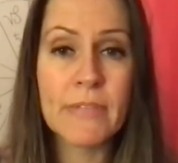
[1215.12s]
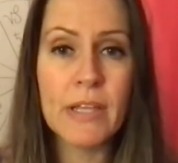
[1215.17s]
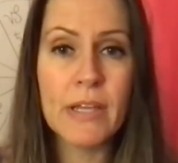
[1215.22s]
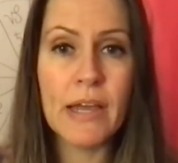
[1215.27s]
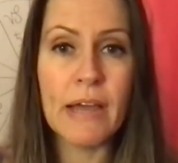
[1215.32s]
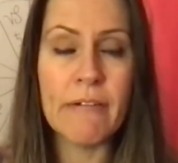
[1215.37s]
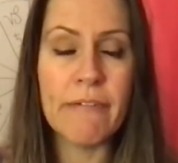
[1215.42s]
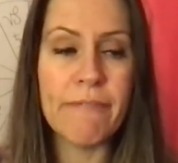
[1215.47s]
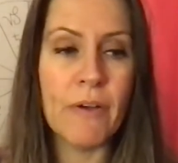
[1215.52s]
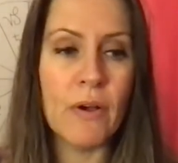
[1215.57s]

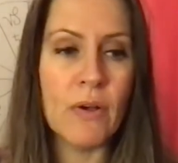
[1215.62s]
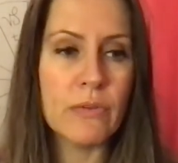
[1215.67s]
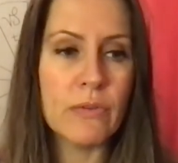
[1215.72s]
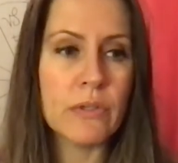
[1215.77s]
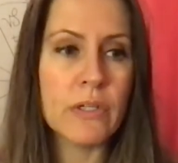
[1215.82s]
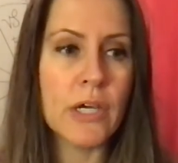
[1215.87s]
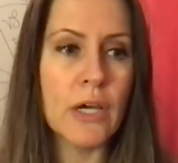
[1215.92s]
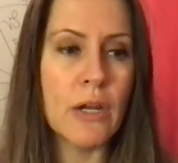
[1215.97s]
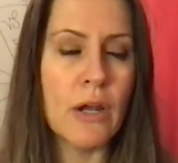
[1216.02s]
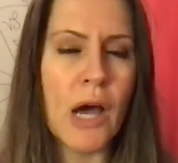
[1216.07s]
have felt
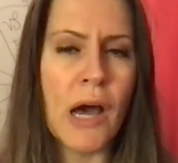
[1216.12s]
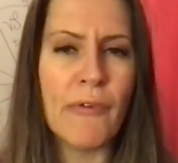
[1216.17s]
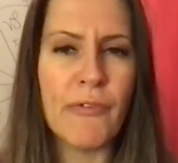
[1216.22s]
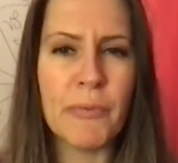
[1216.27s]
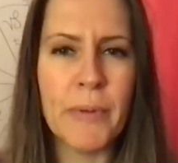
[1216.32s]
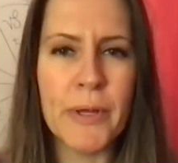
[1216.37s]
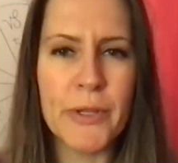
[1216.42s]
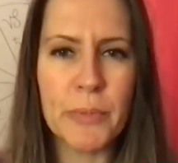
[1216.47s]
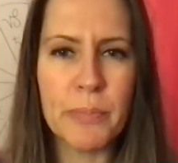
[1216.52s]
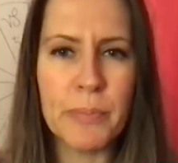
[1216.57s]
cut off
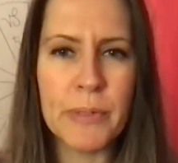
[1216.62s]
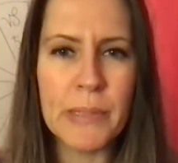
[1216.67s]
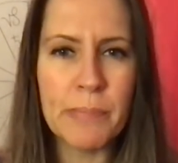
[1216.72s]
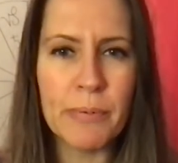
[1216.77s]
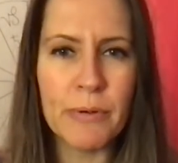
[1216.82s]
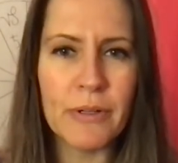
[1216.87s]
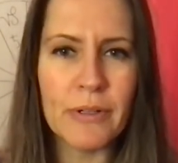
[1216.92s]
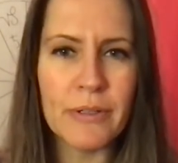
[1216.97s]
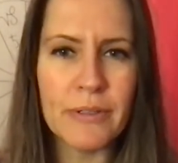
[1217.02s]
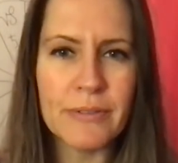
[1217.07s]
from other
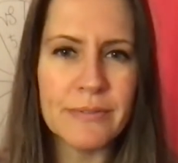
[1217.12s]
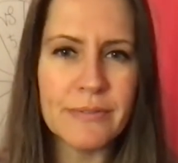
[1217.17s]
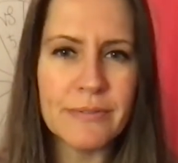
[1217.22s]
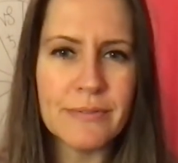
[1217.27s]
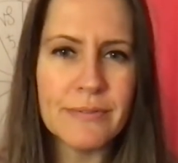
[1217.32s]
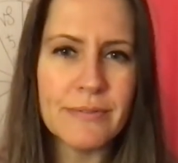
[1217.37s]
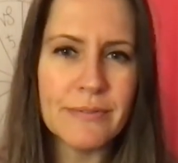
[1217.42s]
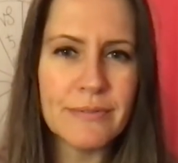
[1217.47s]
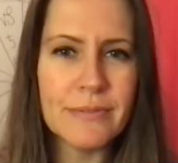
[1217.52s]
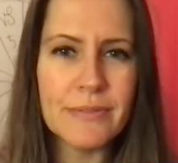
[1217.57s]
people.
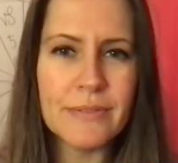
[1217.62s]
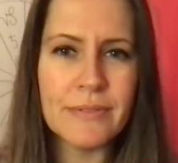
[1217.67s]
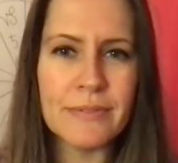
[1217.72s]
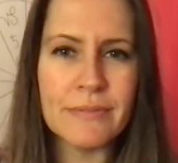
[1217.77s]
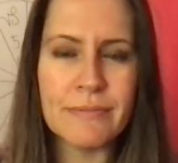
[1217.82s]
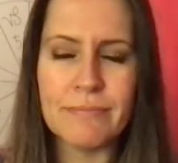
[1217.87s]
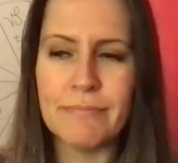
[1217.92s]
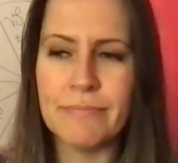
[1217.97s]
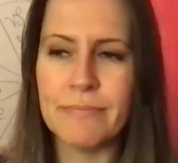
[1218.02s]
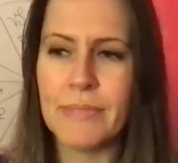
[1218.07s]

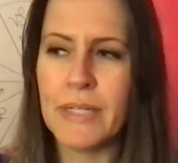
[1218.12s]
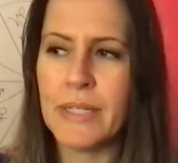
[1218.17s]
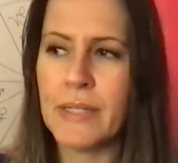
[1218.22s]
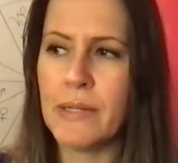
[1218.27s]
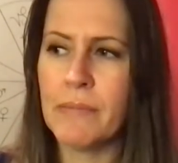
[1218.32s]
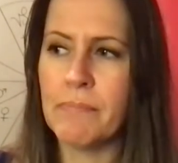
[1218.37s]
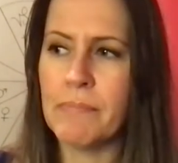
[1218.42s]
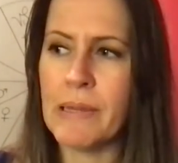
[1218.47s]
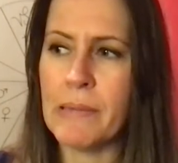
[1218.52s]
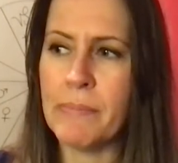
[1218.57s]
Mm,
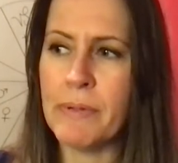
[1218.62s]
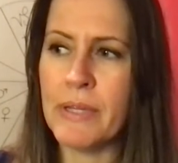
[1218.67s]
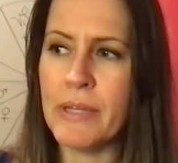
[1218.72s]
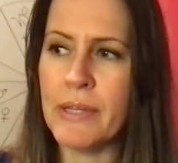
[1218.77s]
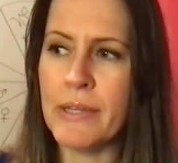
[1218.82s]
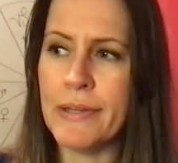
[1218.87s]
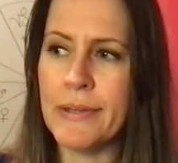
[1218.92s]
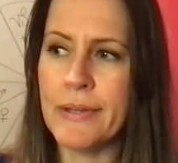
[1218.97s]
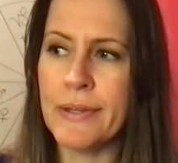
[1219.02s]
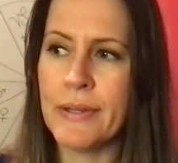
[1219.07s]

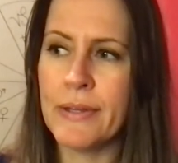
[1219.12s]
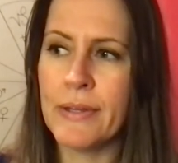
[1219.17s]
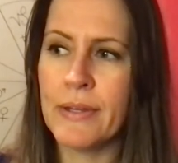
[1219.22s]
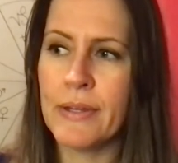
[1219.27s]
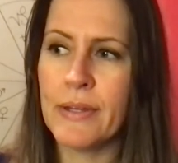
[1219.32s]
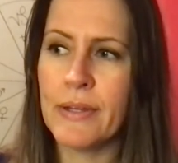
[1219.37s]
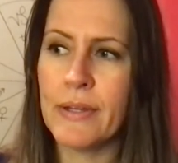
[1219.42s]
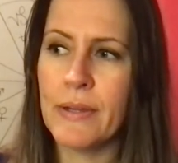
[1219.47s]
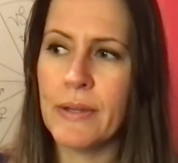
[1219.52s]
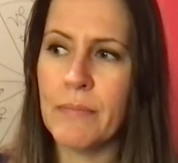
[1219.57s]
maybe
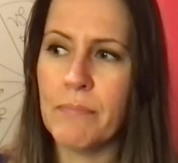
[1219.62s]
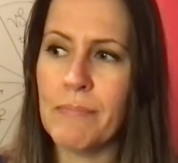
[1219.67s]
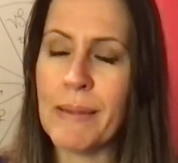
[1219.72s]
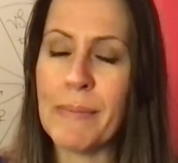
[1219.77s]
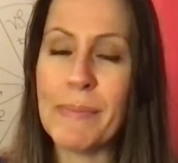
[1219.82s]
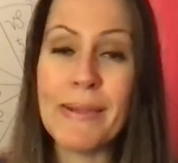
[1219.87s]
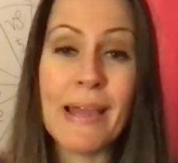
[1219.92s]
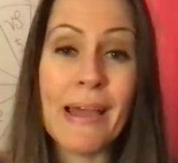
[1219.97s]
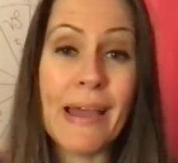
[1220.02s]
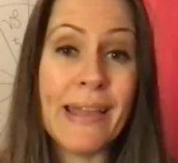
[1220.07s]

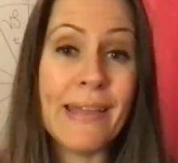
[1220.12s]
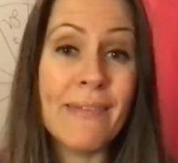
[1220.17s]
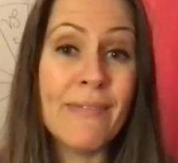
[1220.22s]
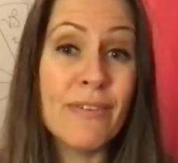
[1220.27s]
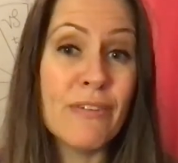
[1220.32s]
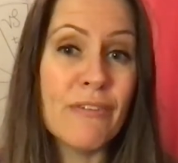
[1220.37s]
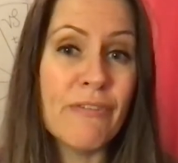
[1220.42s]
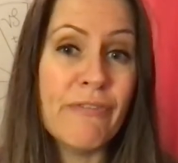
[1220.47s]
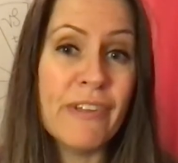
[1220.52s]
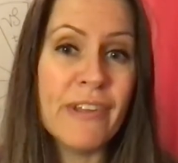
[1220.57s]
maybe
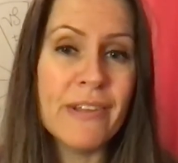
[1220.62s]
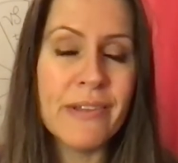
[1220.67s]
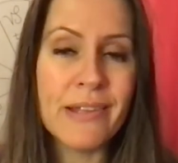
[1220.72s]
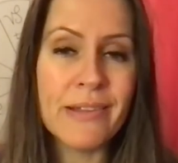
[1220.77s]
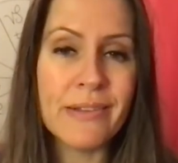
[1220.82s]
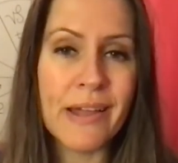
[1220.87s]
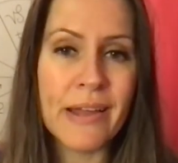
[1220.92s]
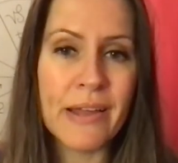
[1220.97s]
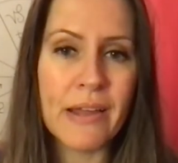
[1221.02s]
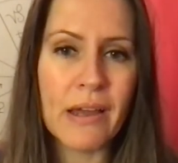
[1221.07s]
even feeling
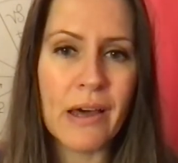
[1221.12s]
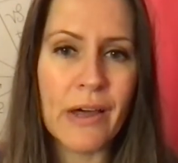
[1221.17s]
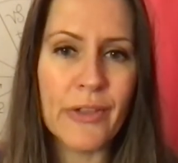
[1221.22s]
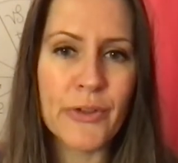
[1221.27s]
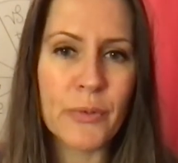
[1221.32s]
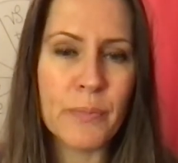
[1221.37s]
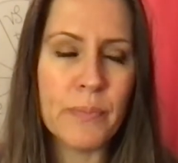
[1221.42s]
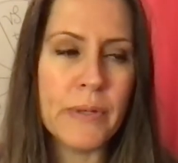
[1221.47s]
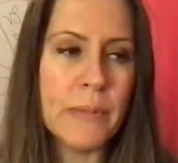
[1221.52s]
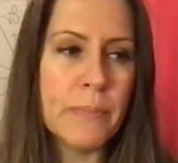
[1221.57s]
like
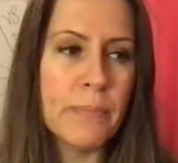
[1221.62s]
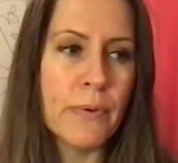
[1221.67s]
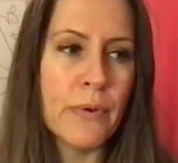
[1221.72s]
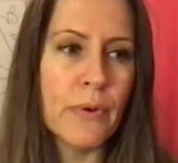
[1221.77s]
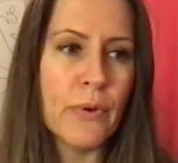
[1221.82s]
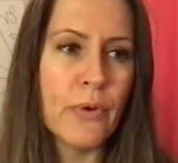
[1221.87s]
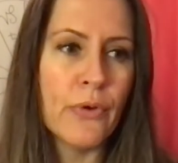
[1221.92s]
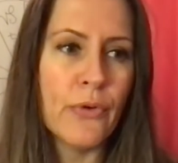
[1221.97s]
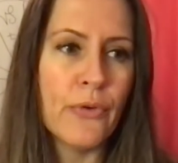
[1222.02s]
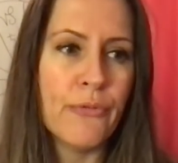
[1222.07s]
other
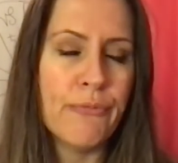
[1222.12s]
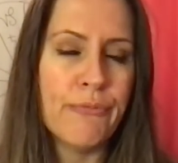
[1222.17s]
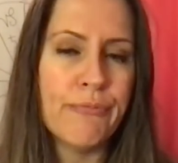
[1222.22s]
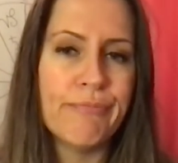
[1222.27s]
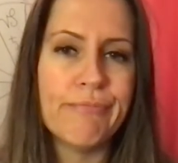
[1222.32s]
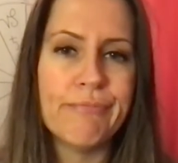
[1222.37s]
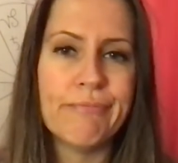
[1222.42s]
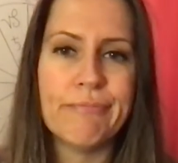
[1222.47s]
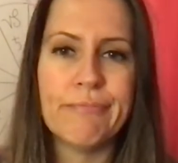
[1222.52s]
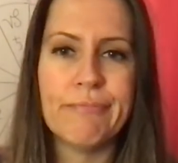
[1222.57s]
people
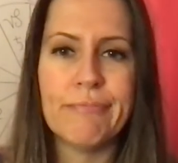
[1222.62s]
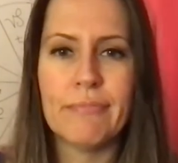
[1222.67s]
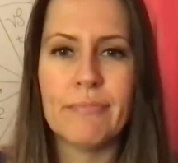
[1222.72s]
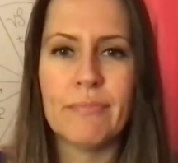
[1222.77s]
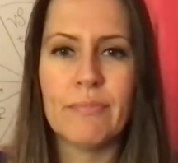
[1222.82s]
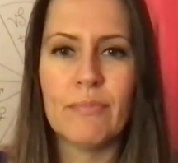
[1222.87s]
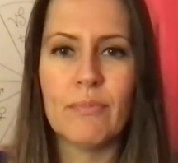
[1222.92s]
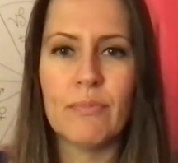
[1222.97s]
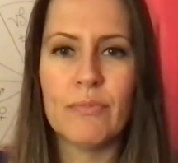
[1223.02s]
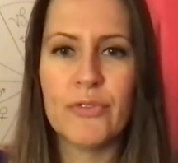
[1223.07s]

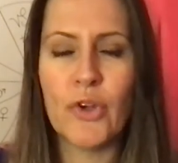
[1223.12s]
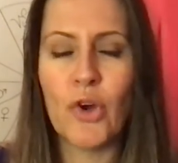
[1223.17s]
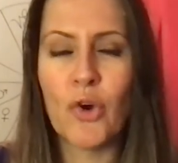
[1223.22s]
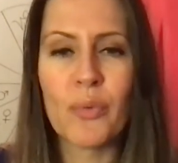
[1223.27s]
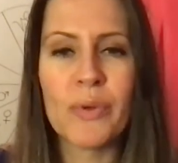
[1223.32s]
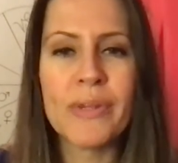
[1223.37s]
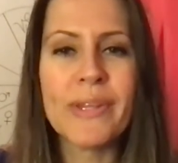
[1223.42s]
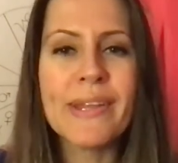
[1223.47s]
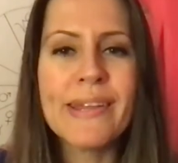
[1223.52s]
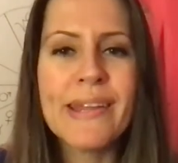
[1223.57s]
don't
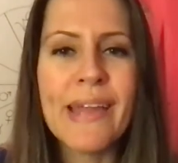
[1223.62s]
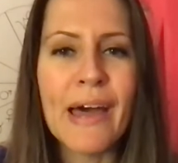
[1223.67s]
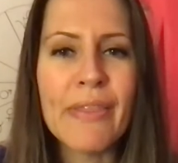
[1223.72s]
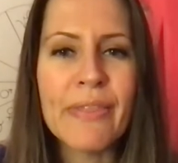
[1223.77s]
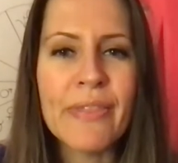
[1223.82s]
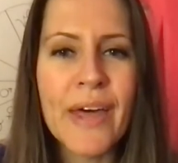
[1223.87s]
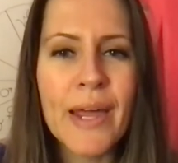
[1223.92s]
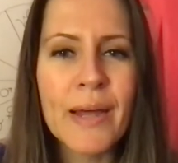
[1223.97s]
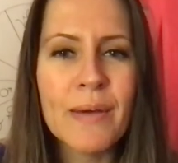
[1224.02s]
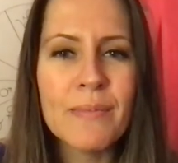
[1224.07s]
really get
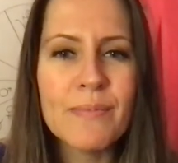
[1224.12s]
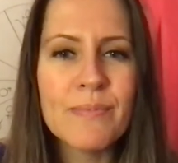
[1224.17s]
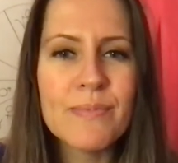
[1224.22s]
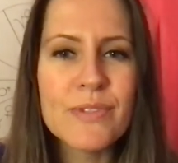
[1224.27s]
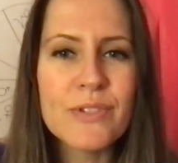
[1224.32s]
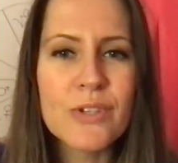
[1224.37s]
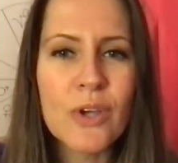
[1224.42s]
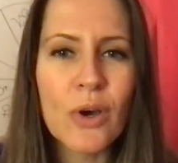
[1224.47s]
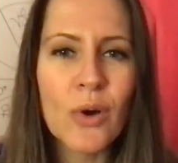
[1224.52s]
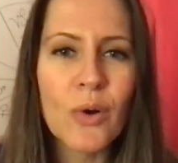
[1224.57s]
them.
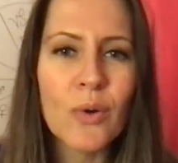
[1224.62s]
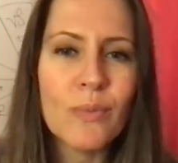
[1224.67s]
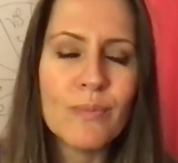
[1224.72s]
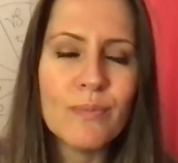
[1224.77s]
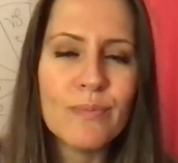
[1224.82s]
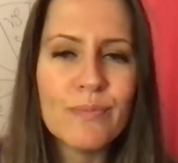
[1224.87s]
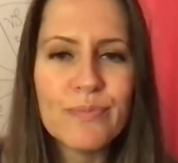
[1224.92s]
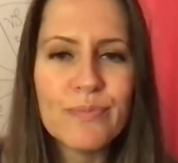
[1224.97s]
So